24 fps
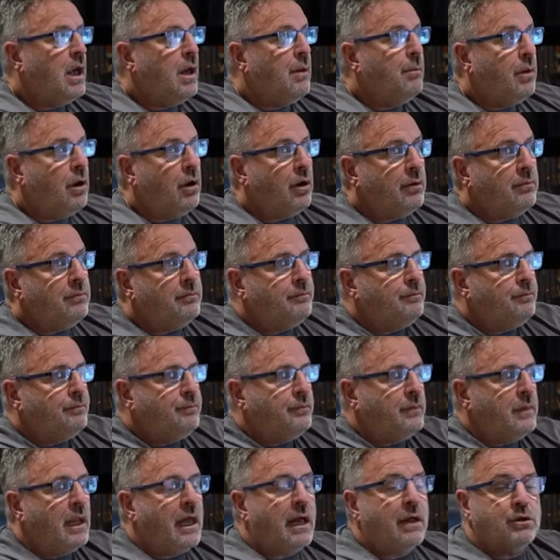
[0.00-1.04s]
But
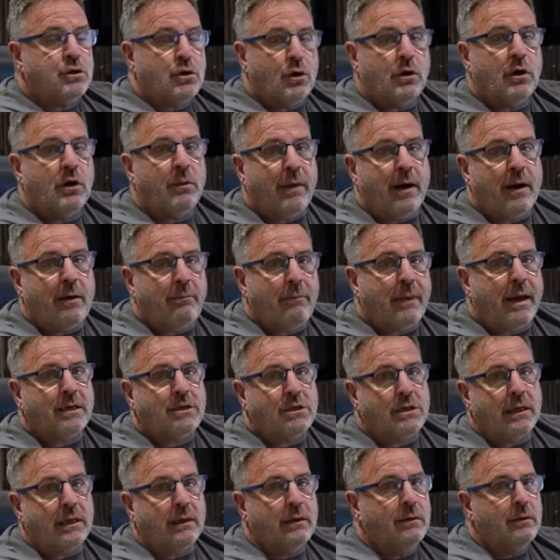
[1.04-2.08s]
I'll talk about
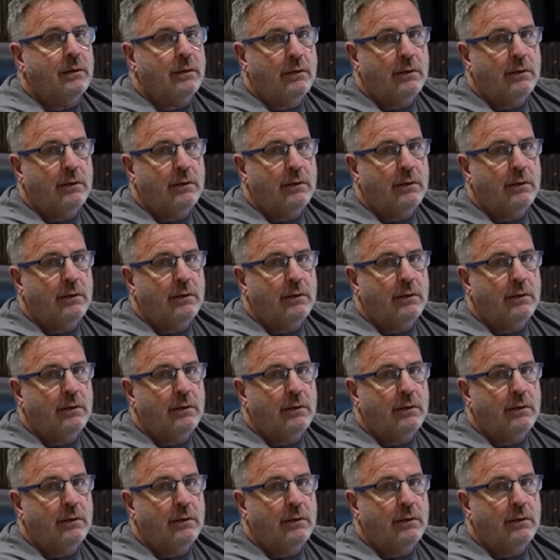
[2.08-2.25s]
matching